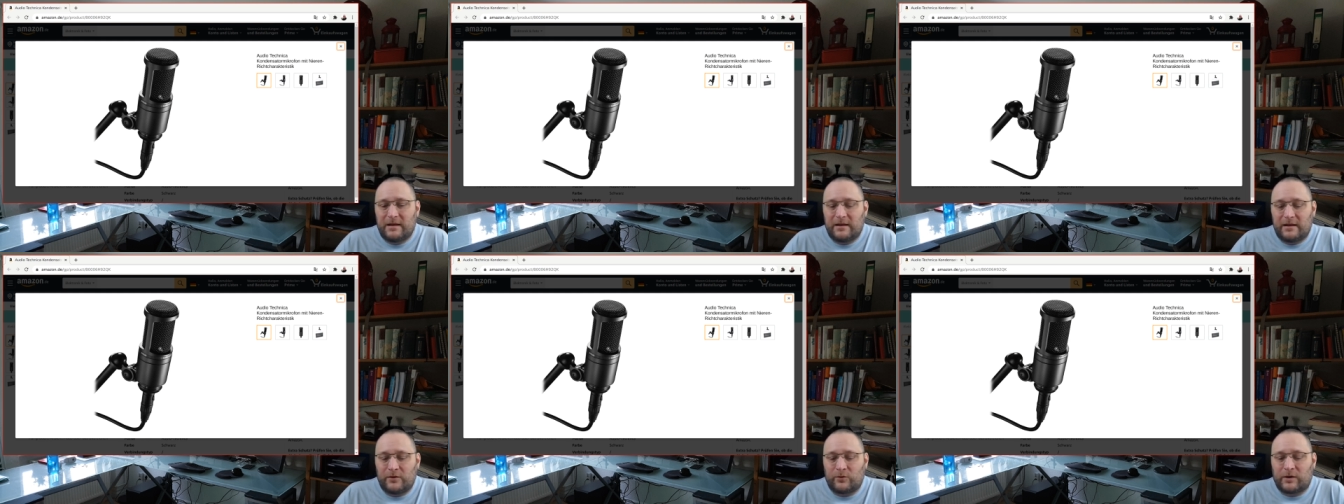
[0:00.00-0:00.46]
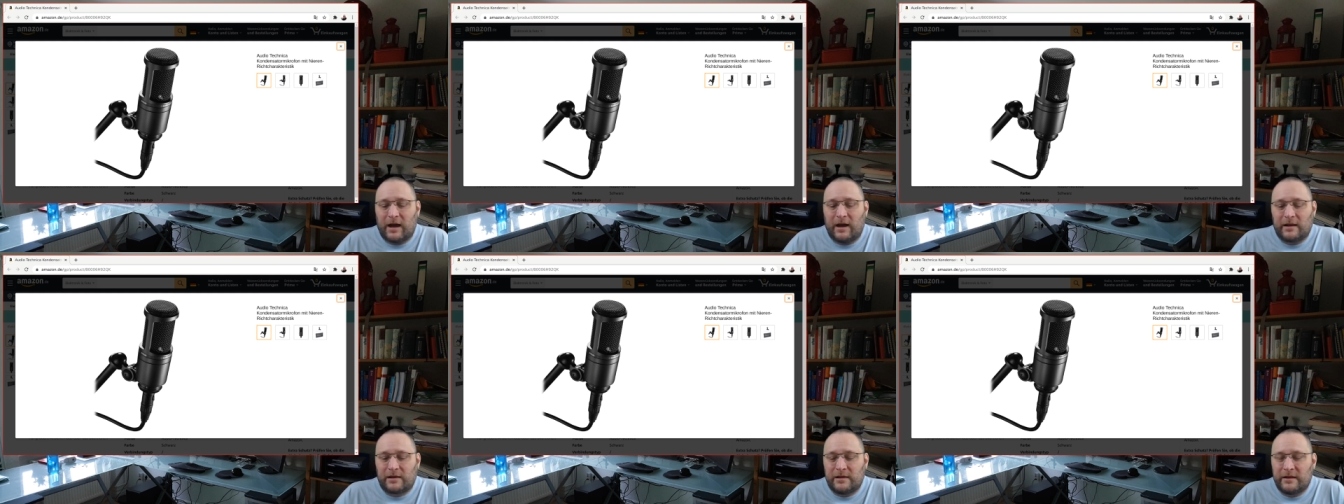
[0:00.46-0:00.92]
you
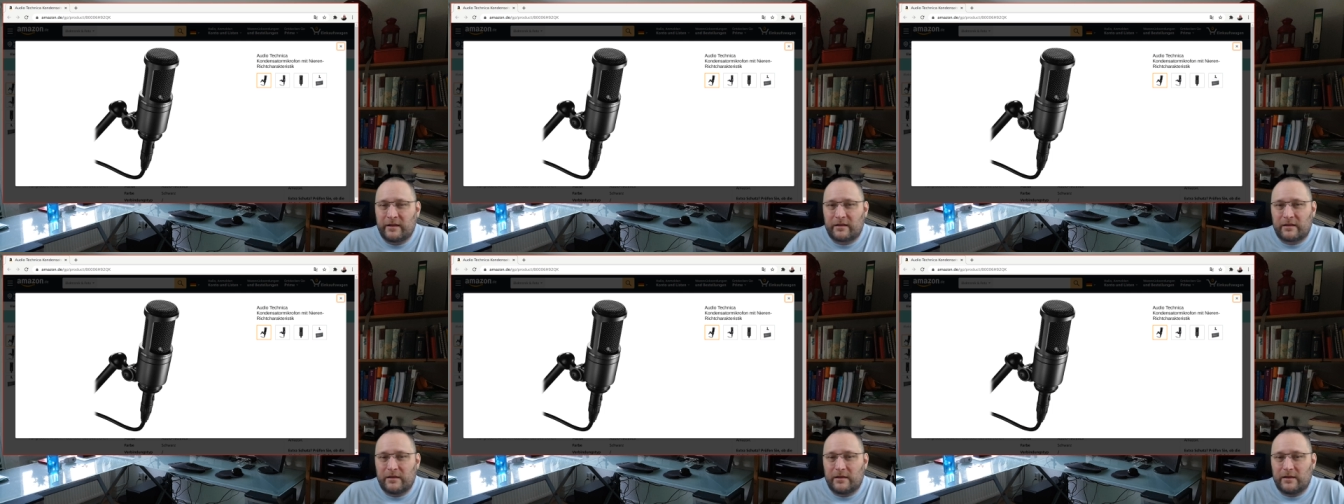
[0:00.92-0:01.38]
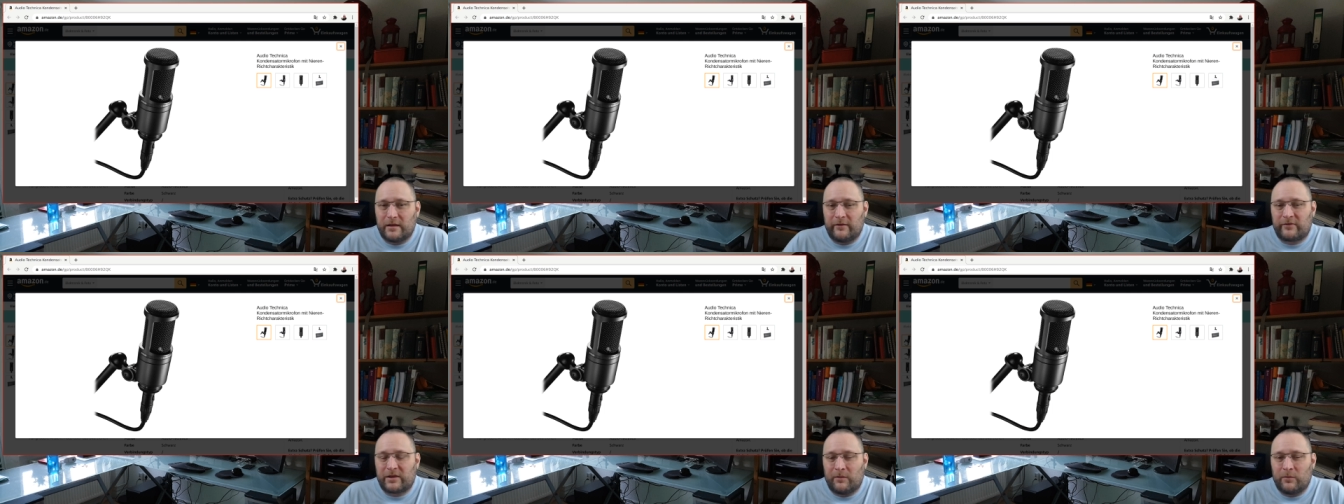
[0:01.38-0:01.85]
can't listen
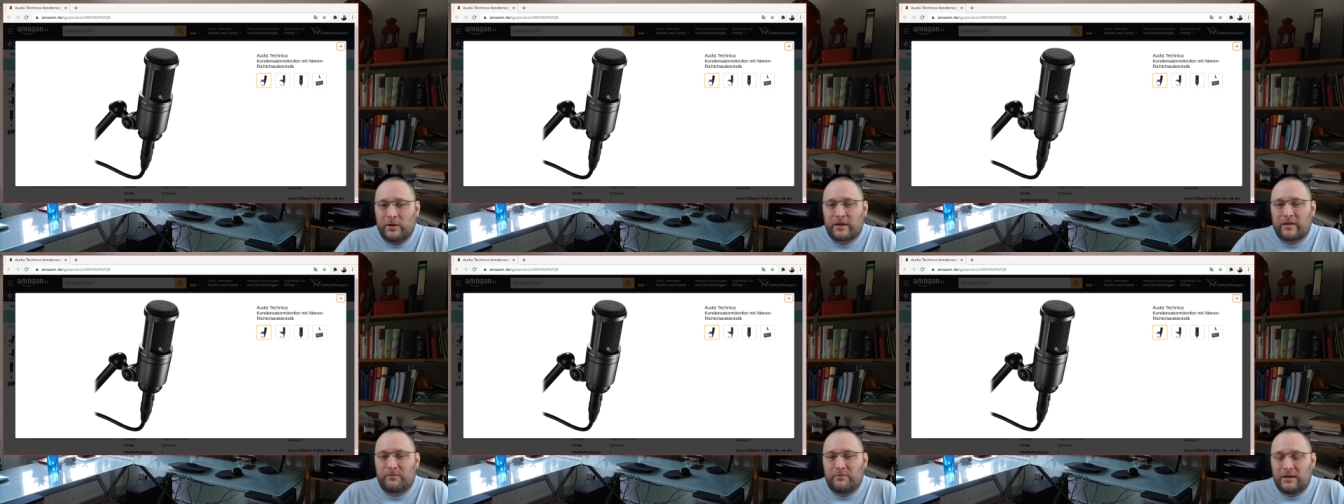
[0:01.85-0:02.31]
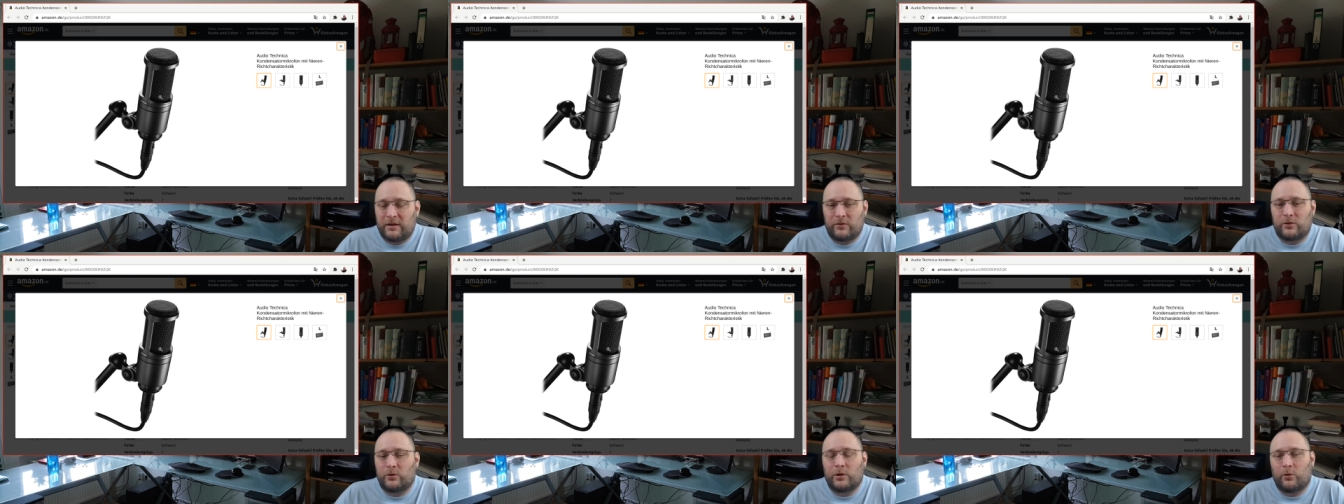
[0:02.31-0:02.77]
if someone's you,
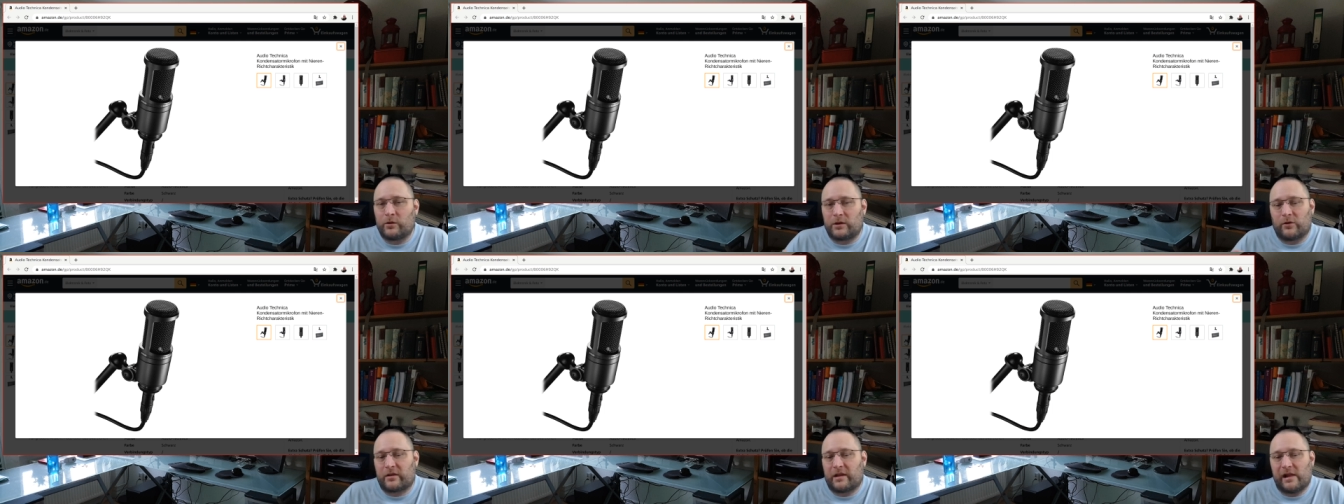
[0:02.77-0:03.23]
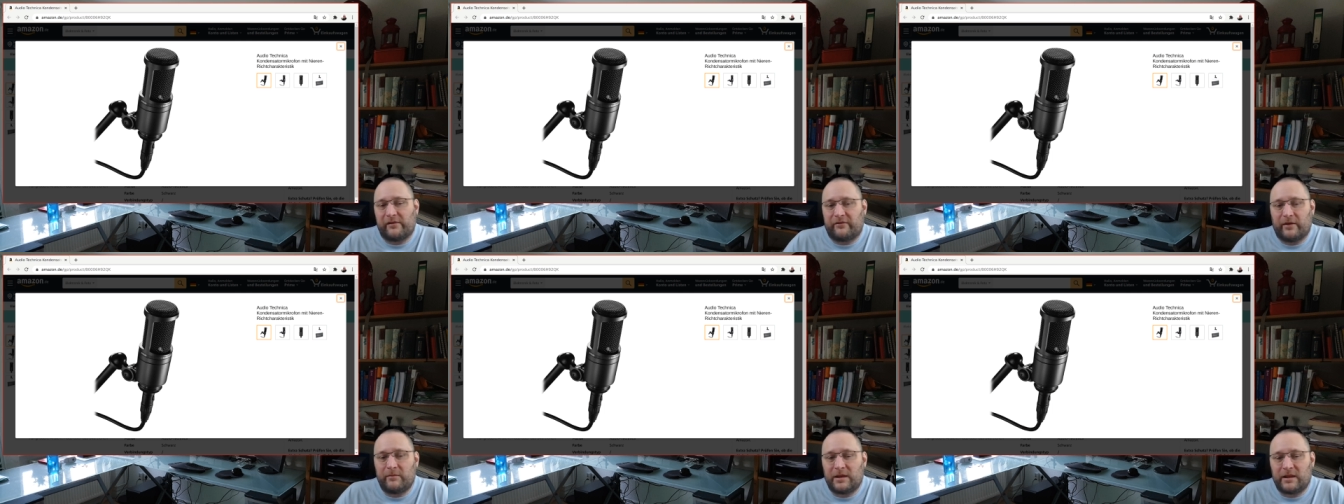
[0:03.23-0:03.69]
you know it
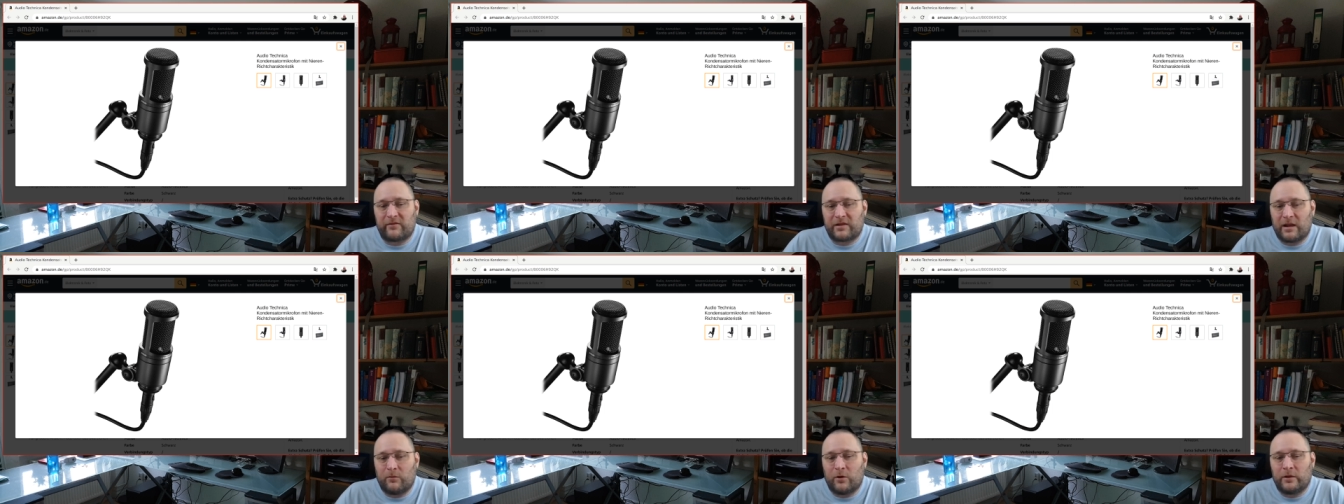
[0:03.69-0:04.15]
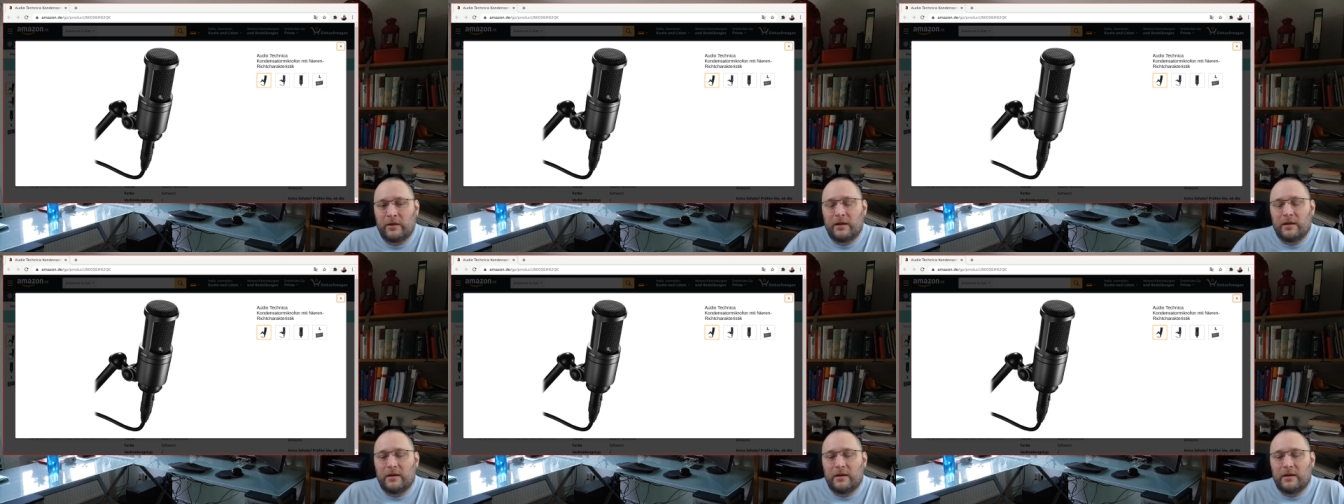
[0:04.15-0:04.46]
yourself i mean if someone